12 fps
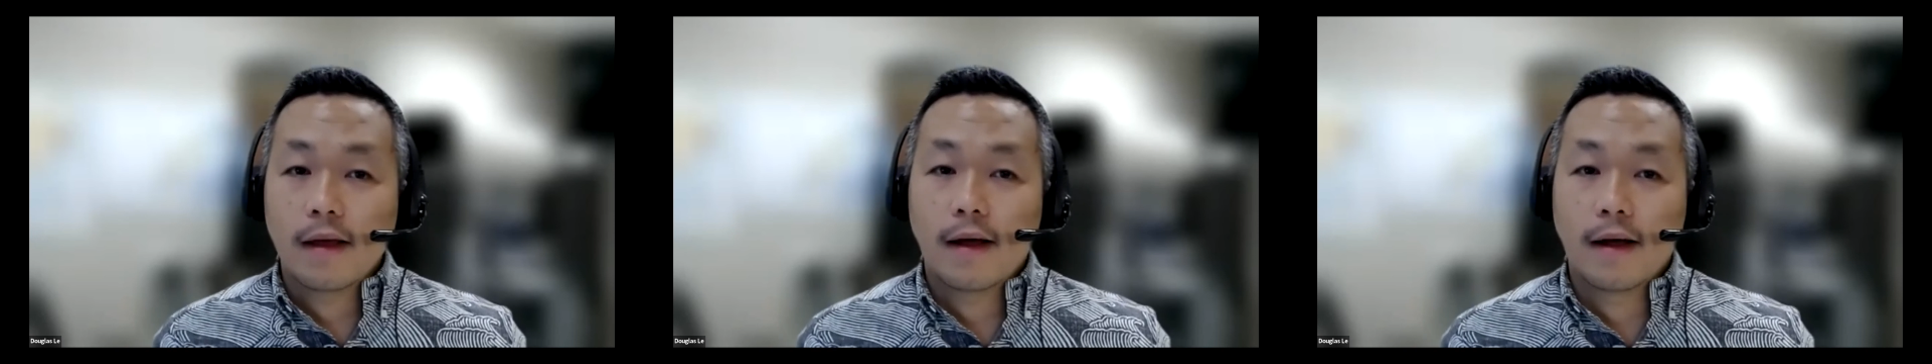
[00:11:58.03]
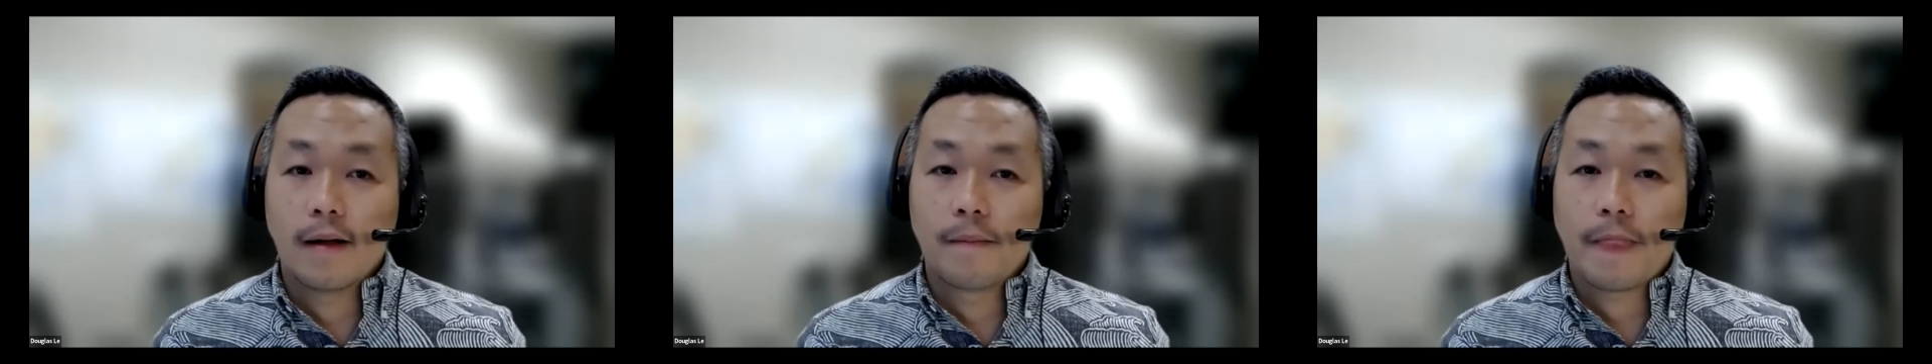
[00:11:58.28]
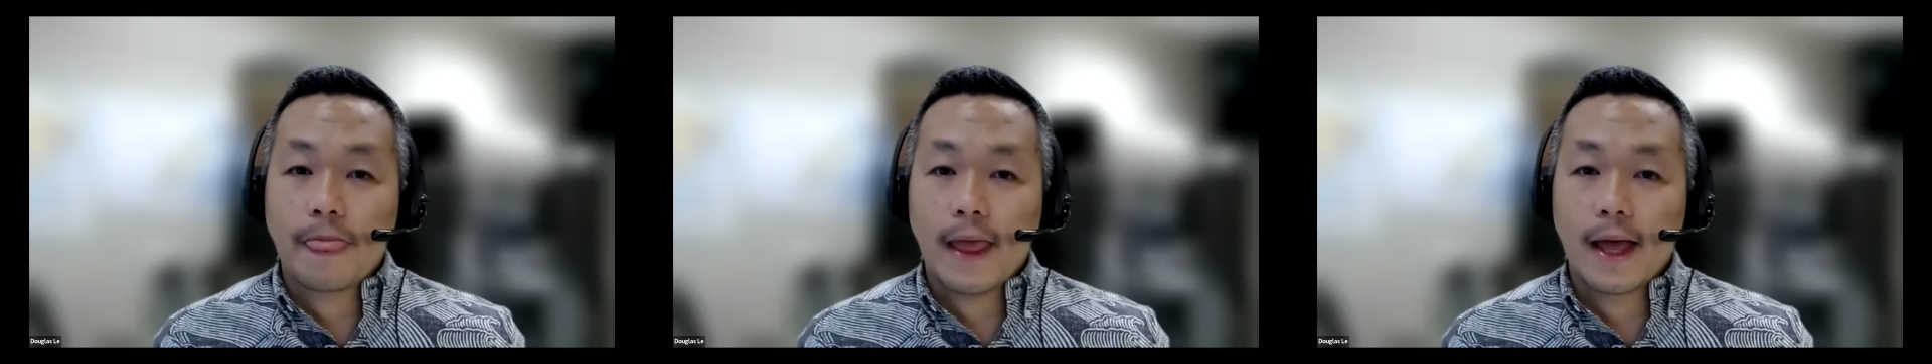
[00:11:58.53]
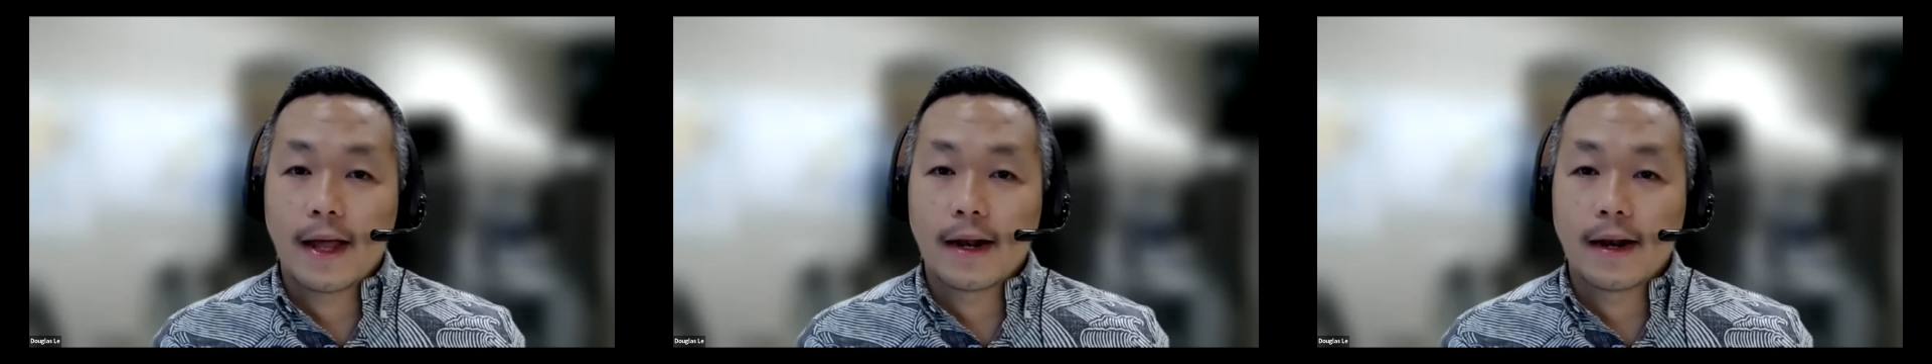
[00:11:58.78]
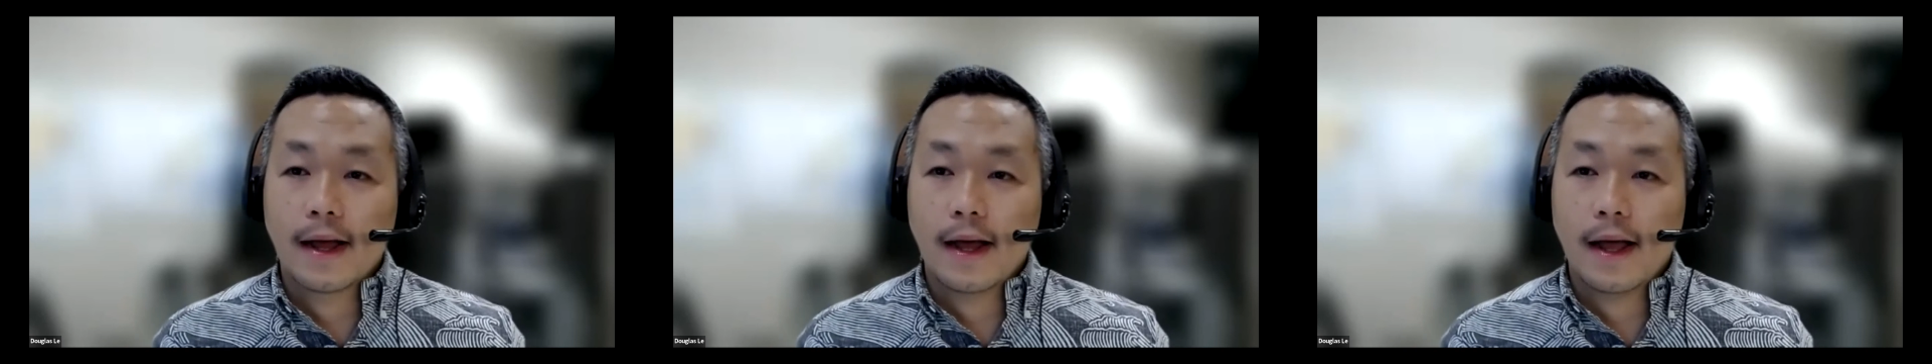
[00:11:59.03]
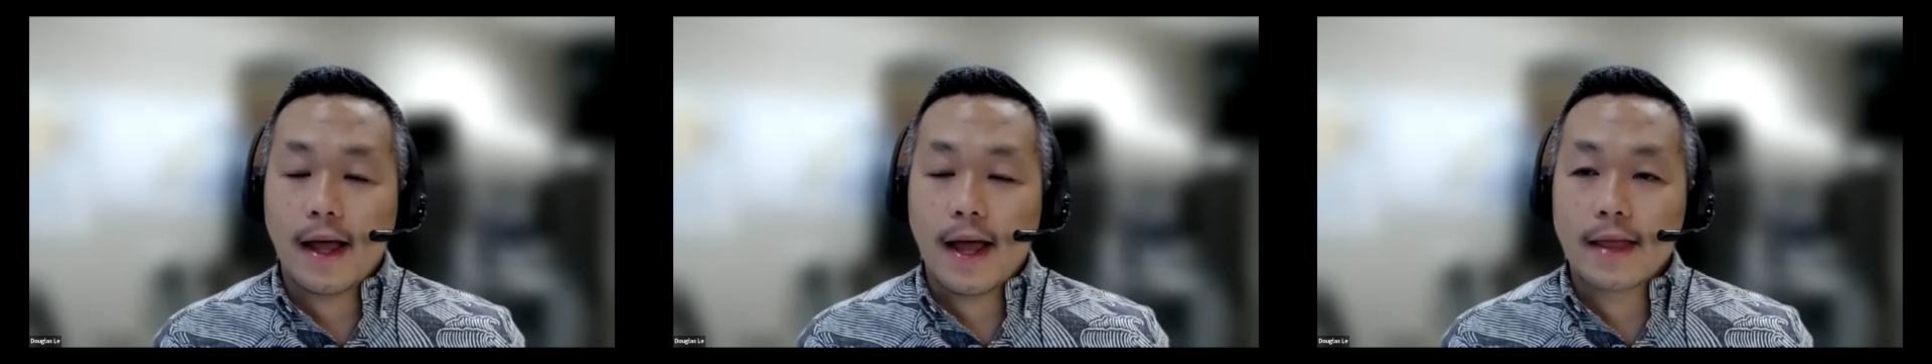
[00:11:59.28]
And
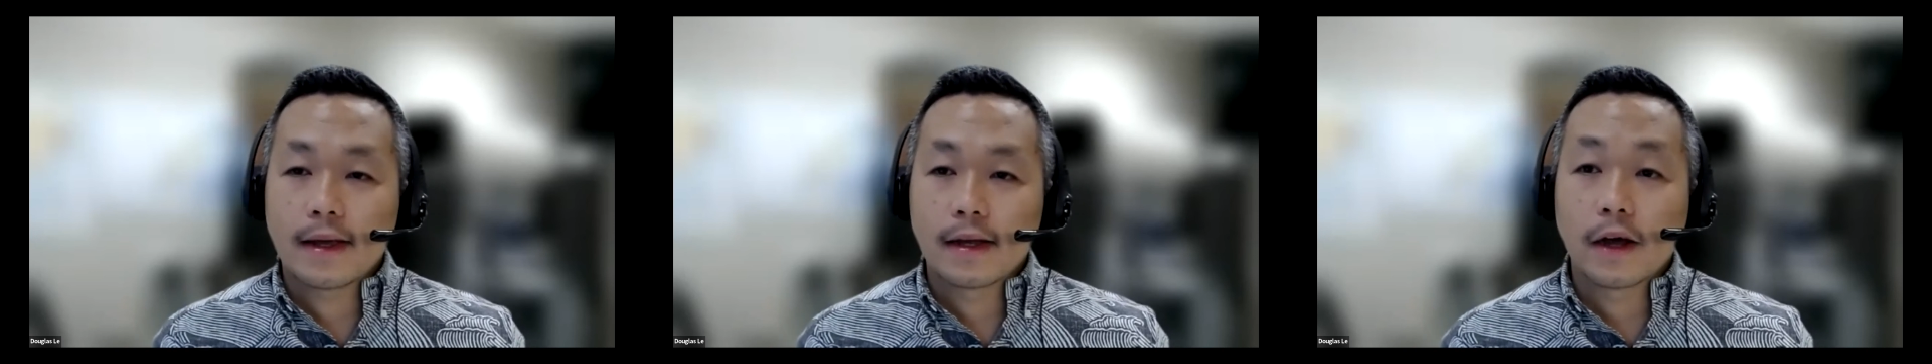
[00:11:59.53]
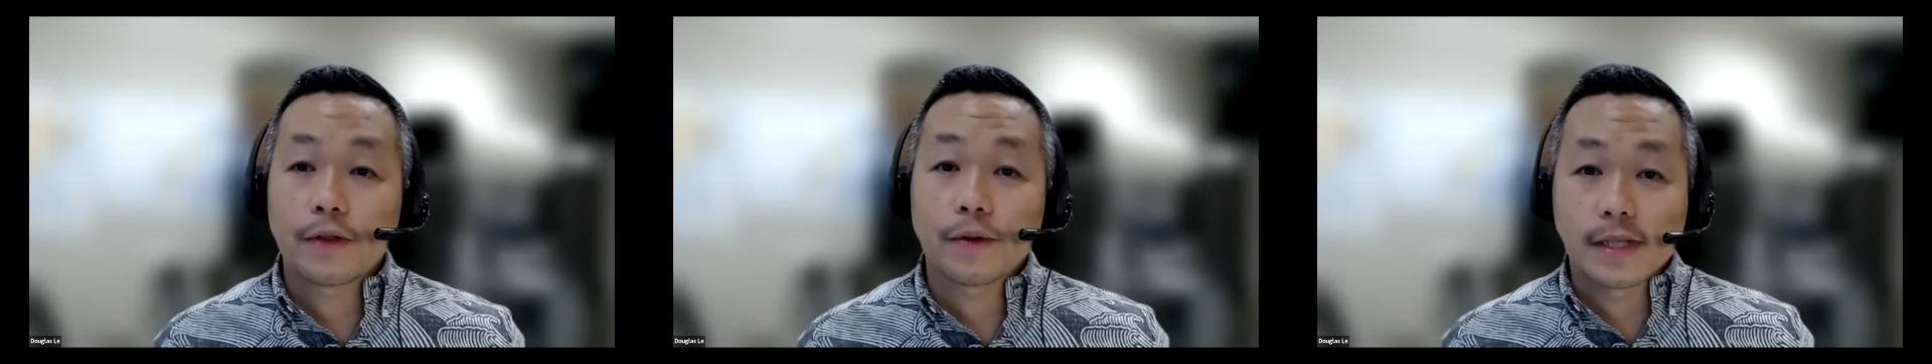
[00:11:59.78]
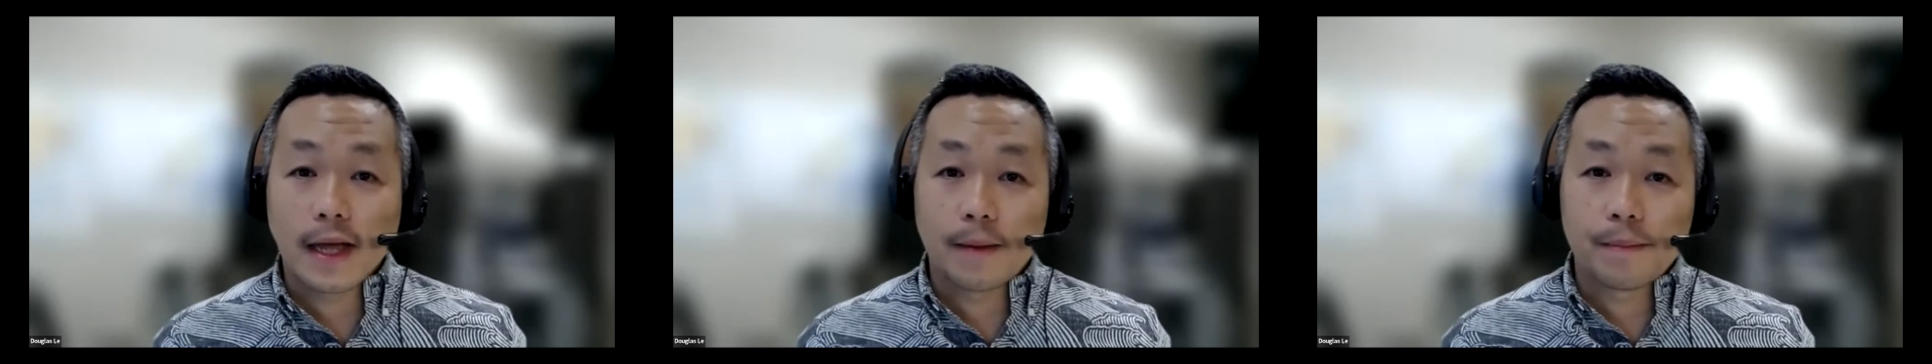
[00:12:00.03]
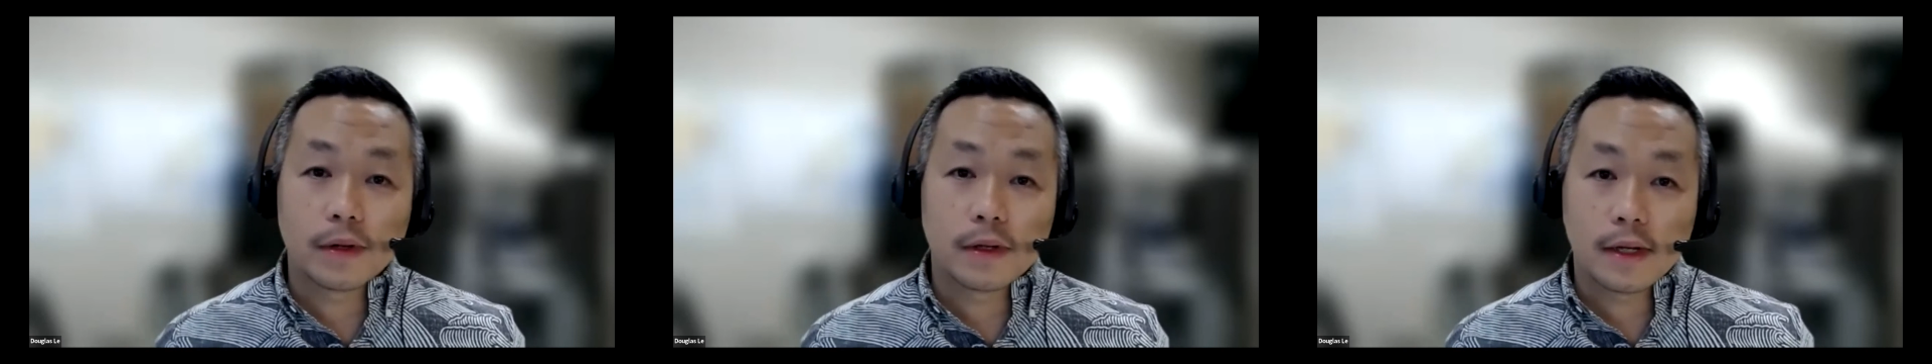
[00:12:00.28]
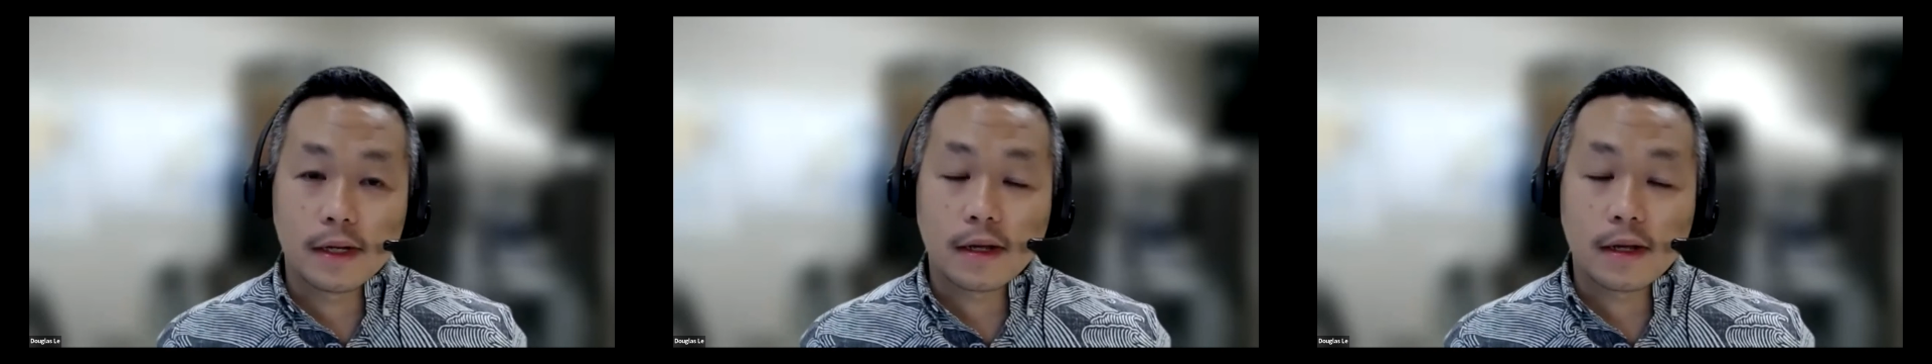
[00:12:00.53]
I think another example in